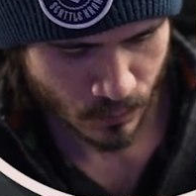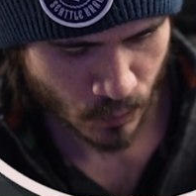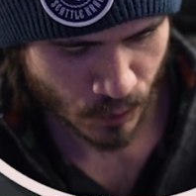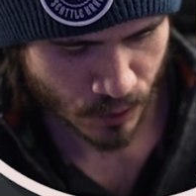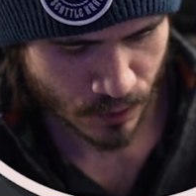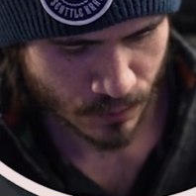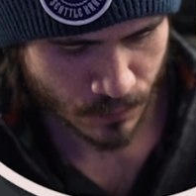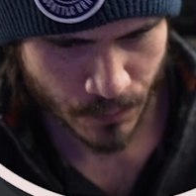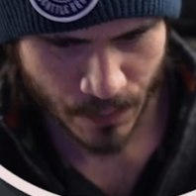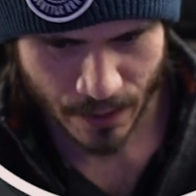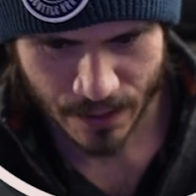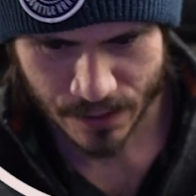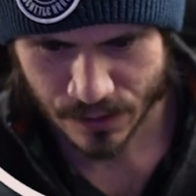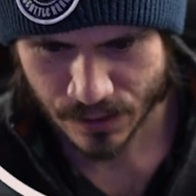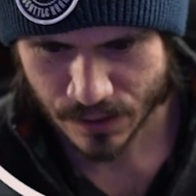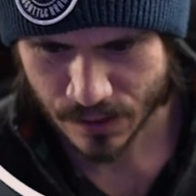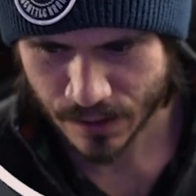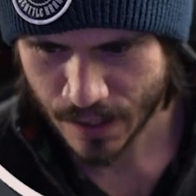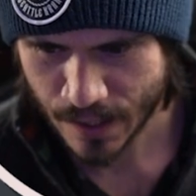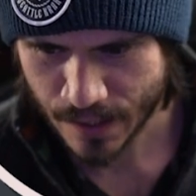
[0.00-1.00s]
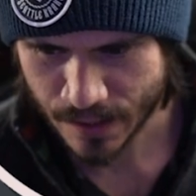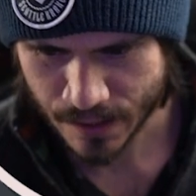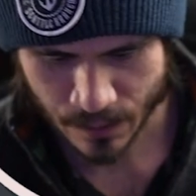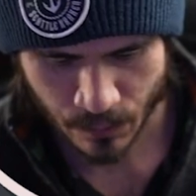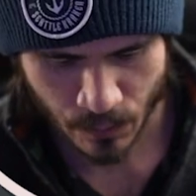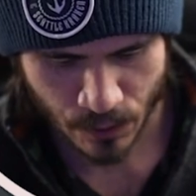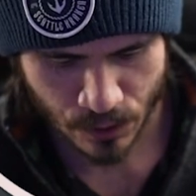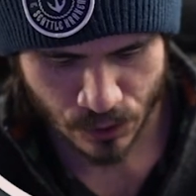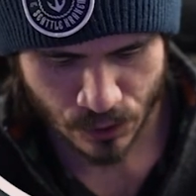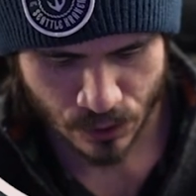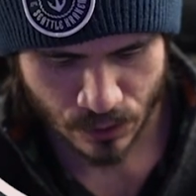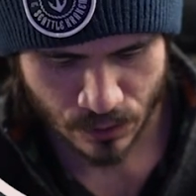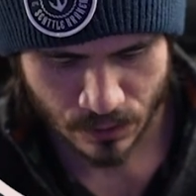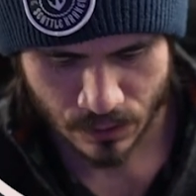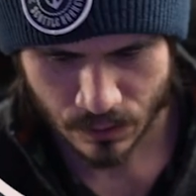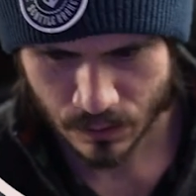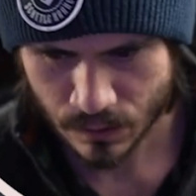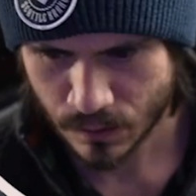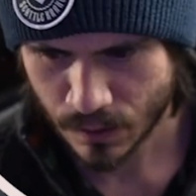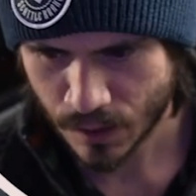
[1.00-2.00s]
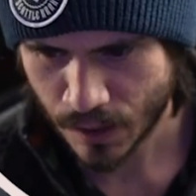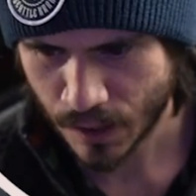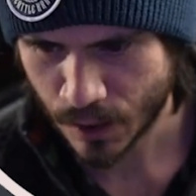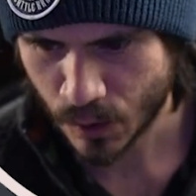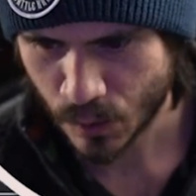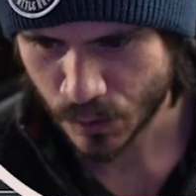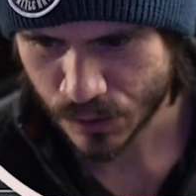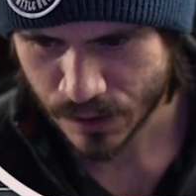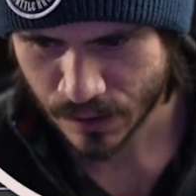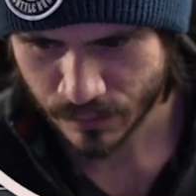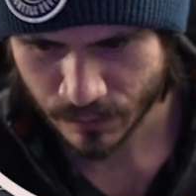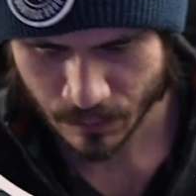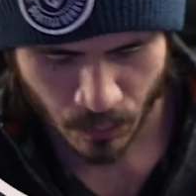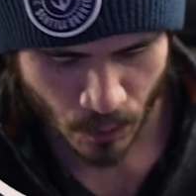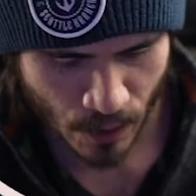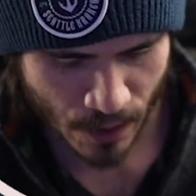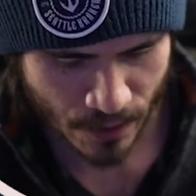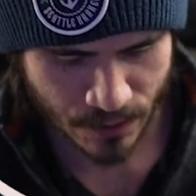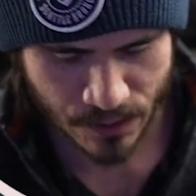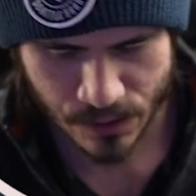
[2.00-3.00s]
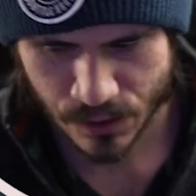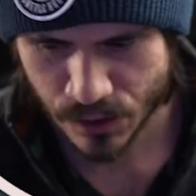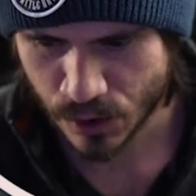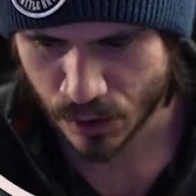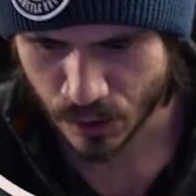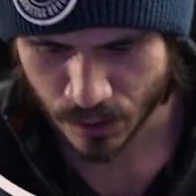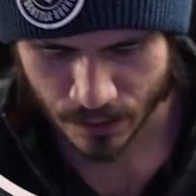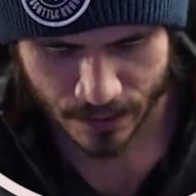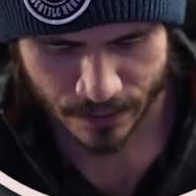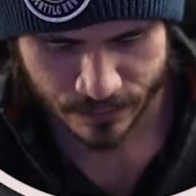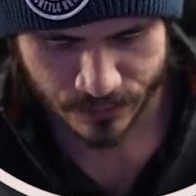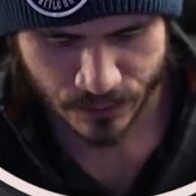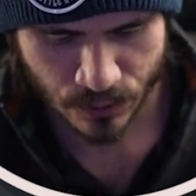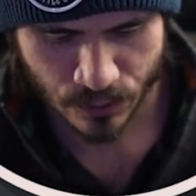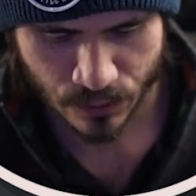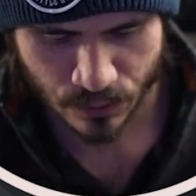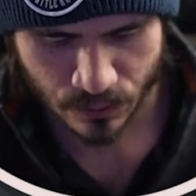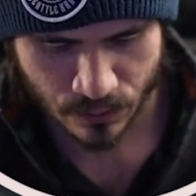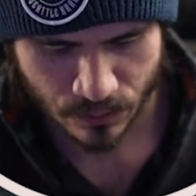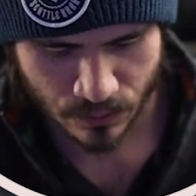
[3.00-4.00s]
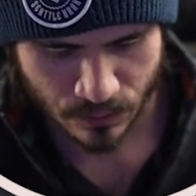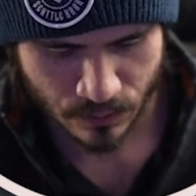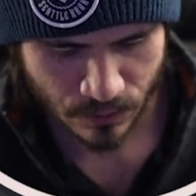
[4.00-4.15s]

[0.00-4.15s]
We're going to paste that image. I always give it brackets. You don't have to.